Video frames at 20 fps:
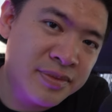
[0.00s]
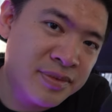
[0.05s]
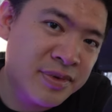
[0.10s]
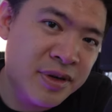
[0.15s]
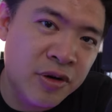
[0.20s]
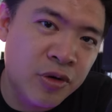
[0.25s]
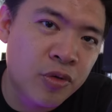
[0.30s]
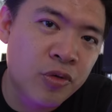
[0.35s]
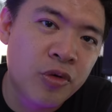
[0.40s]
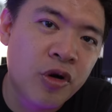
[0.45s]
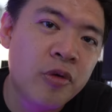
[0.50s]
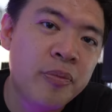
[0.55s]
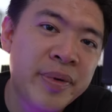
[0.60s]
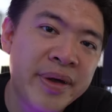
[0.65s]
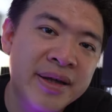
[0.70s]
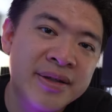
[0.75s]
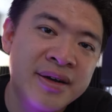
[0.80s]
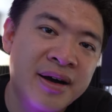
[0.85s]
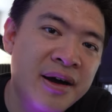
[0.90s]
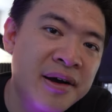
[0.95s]
There will
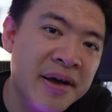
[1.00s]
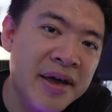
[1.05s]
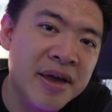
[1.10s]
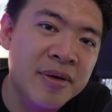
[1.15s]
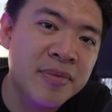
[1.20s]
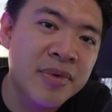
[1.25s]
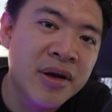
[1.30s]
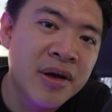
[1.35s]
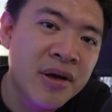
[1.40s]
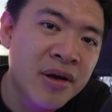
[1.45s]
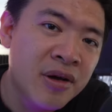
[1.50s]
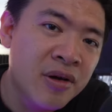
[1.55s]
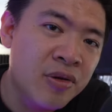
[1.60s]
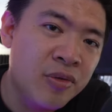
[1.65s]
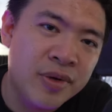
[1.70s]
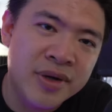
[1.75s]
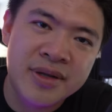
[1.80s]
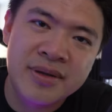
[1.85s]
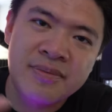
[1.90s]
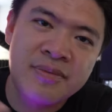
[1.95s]
be a time
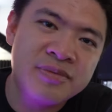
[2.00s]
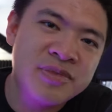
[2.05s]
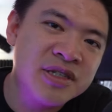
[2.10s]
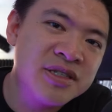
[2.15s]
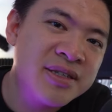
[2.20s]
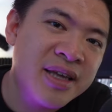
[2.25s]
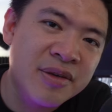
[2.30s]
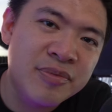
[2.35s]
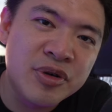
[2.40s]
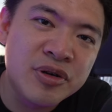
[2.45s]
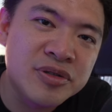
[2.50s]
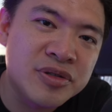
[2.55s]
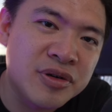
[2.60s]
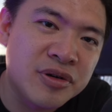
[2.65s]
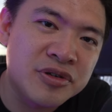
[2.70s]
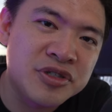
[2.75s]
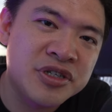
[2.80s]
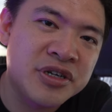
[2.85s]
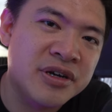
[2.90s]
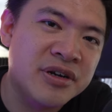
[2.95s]
when, just like
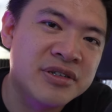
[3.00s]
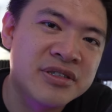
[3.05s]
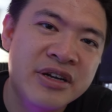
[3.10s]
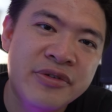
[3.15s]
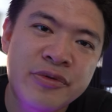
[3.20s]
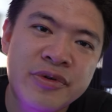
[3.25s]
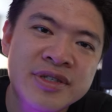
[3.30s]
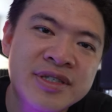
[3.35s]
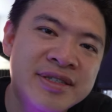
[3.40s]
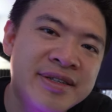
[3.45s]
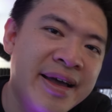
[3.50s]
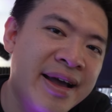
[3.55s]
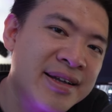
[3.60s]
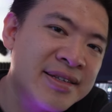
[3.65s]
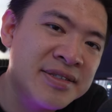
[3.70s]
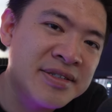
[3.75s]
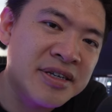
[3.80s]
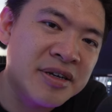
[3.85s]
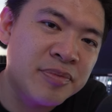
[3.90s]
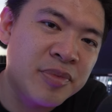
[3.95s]
musical chairs, everyone's
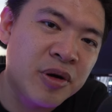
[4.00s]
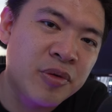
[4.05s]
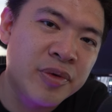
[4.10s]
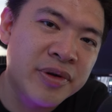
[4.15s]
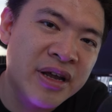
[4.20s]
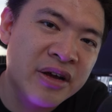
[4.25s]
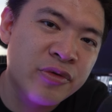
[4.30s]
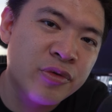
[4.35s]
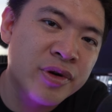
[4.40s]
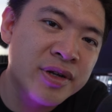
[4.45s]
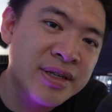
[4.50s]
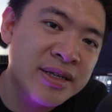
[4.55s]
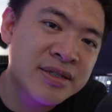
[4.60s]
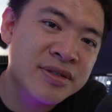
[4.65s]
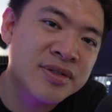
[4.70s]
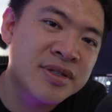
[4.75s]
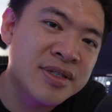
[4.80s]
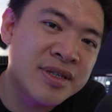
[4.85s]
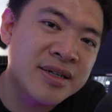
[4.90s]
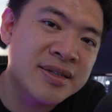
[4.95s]
dancing, but when everyone
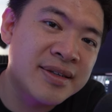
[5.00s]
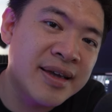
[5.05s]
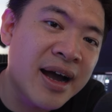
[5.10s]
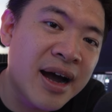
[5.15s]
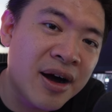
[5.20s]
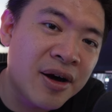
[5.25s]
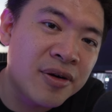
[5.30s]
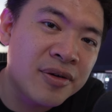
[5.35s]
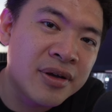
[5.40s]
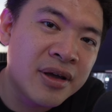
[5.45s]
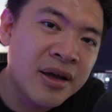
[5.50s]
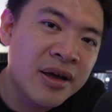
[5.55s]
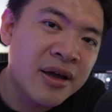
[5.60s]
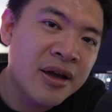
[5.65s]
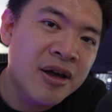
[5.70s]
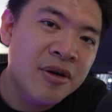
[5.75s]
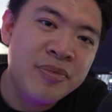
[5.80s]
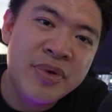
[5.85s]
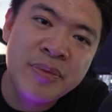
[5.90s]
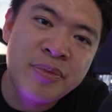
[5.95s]
needs to sit down,
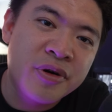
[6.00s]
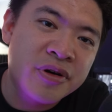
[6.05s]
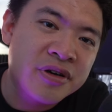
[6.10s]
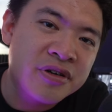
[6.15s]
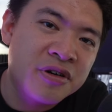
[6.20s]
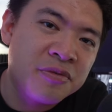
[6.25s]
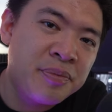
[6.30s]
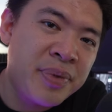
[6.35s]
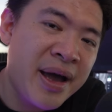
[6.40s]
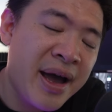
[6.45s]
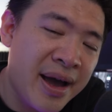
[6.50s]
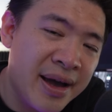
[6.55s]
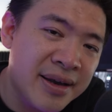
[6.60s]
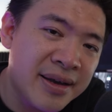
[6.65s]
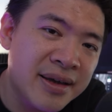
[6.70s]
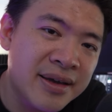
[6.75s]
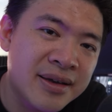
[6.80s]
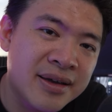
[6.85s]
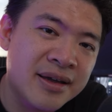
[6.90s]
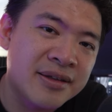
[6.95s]
people are going to
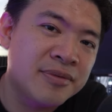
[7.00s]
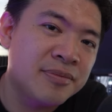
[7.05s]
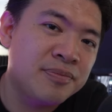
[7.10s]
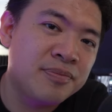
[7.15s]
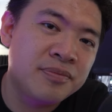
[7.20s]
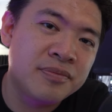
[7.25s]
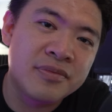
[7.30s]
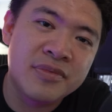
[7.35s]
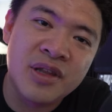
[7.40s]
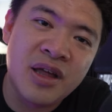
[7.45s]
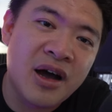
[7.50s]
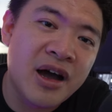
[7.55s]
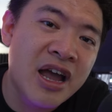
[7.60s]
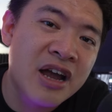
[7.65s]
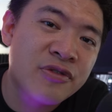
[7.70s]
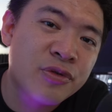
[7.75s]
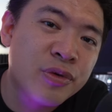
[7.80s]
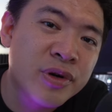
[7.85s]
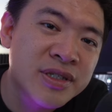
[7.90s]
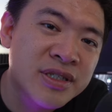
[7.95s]
panic and not
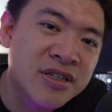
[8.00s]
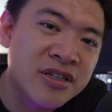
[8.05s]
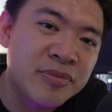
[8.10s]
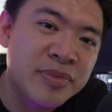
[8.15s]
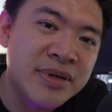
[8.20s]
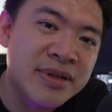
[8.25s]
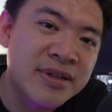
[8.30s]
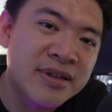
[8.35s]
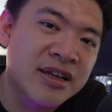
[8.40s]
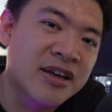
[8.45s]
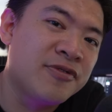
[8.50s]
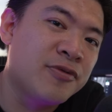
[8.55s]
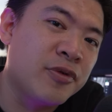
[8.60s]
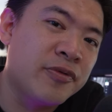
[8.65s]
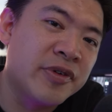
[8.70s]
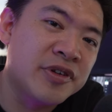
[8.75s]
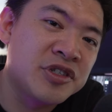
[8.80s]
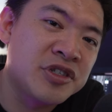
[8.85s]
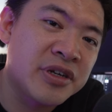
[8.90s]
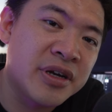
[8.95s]
everyone's going to be left
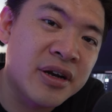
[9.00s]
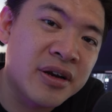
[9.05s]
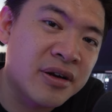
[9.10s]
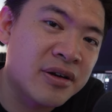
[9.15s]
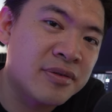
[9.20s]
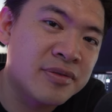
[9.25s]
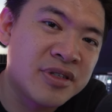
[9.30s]
with a chair.